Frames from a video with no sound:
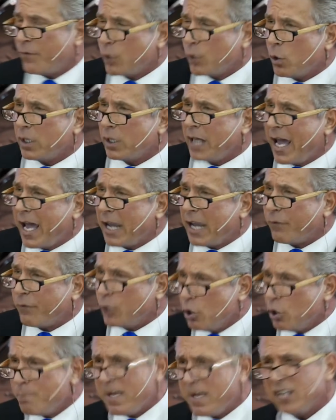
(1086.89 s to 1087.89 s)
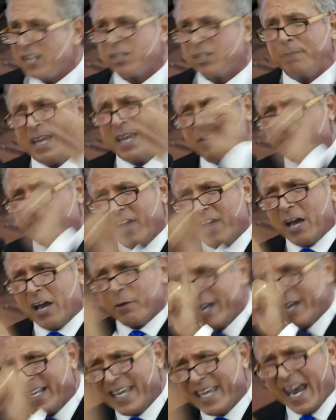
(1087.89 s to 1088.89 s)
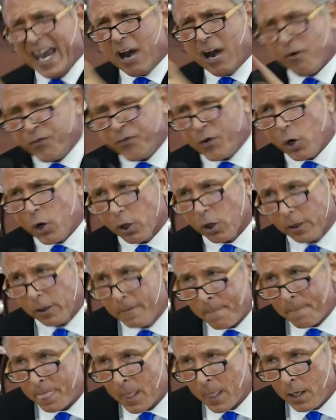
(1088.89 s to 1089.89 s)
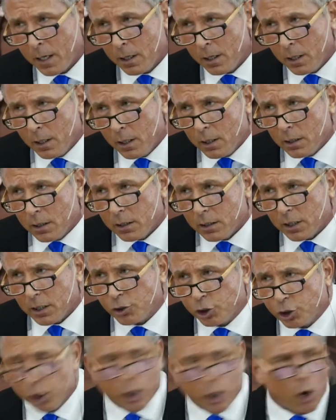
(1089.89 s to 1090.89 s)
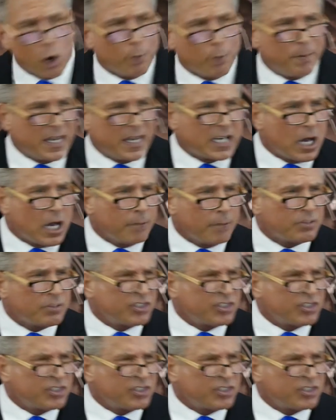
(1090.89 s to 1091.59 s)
your life, you must be very careful that you don't become